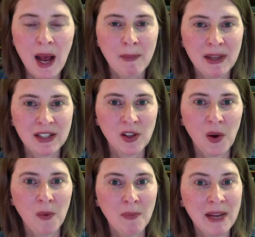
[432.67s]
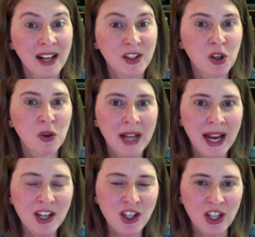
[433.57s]
but so because
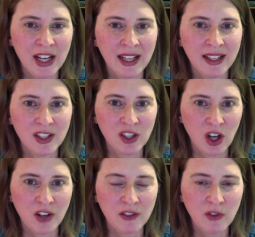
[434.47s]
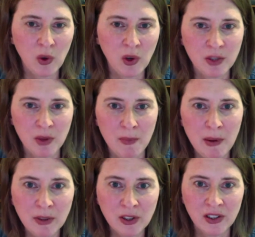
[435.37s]
creation starts, of course, with a
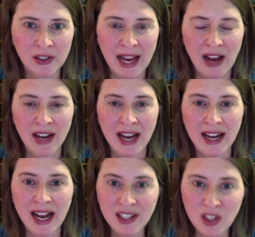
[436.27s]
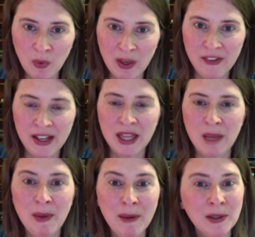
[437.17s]
biblical account, and as they're weaving in the
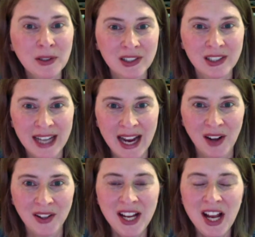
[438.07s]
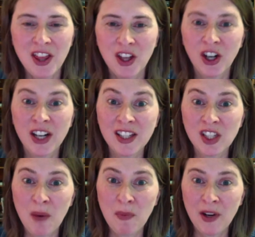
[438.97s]
biblical account, they're going to
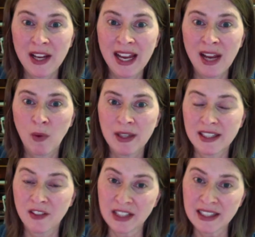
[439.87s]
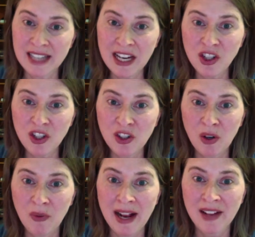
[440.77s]
start putting in what civilizations are
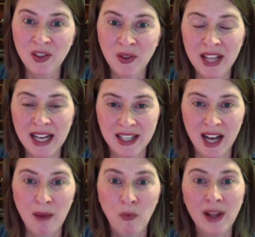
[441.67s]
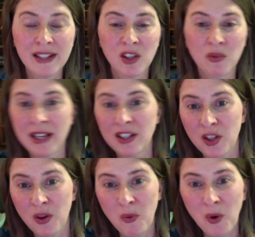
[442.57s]
around during that time, what's the rest of
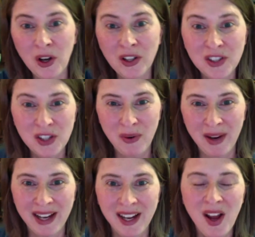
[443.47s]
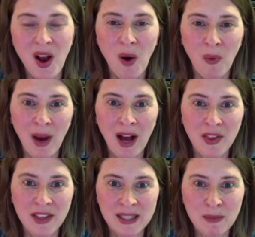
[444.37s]
the world doing while
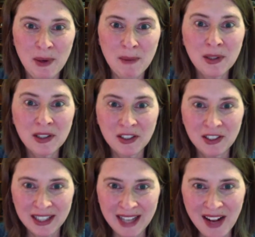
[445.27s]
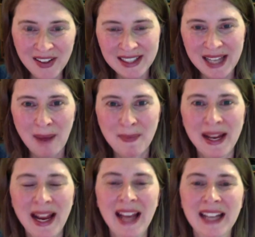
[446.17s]
this biblical account is happening.
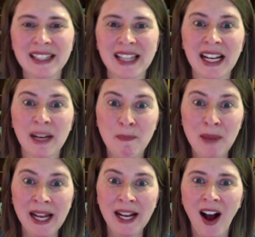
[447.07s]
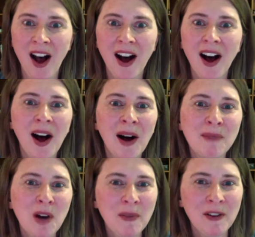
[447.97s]
And it's like a big aha
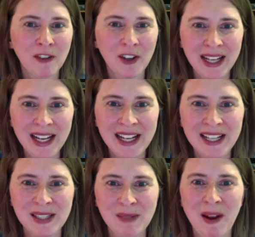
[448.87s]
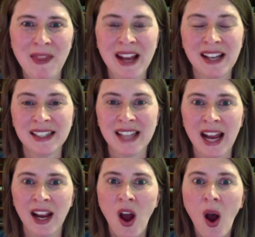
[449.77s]
moment for kids when they
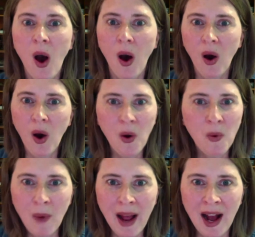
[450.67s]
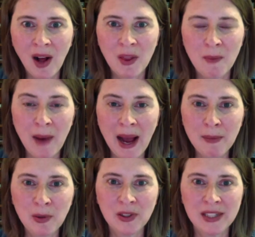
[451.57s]
say, oh, wow, the
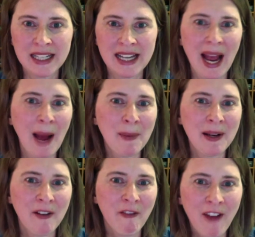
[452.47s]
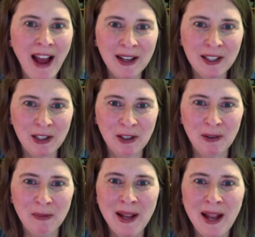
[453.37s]
Bible didn't happen in a
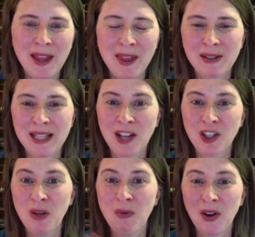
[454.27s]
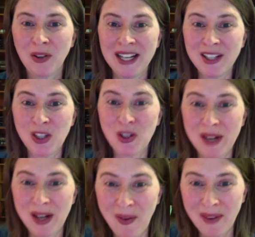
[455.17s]
vacuum. There was actually world history
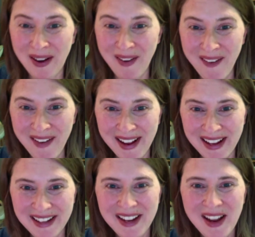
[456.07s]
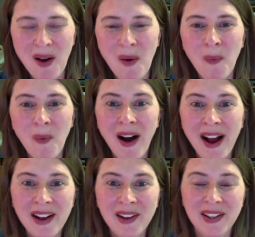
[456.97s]
going on
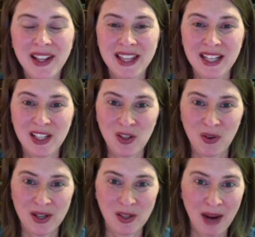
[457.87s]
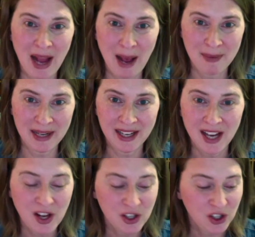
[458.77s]
while these stories were happening.
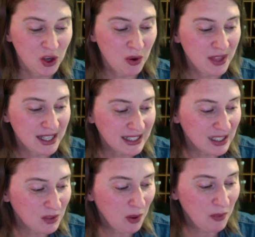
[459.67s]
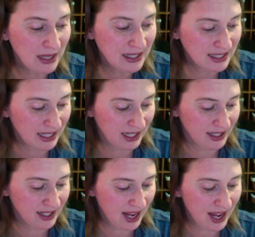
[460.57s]
So this is what we
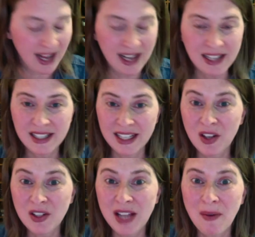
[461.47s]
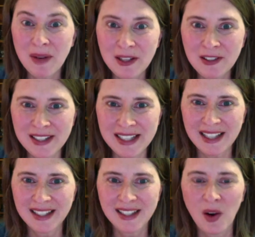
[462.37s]
did, and here's how we used
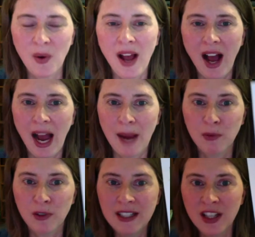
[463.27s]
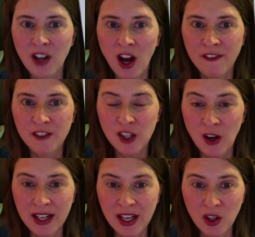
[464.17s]
it. So I printed off,
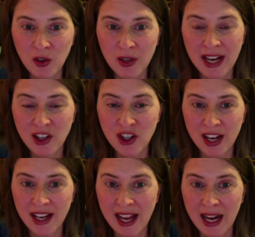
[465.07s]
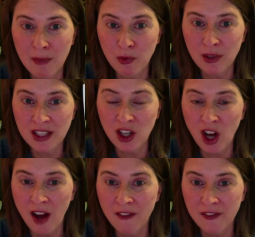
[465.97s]
starting at creation, and I printed
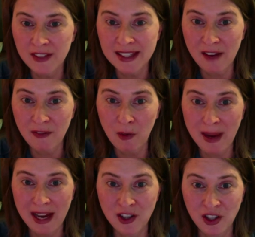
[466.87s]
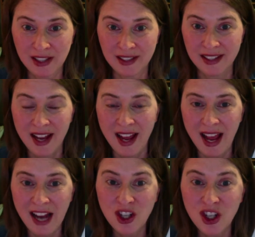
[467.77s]
off several pages,
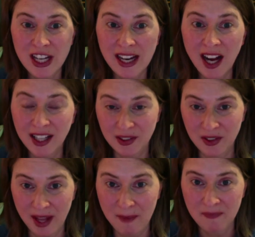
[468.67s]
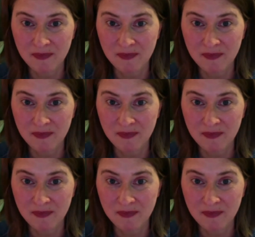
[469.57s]
and she colored them.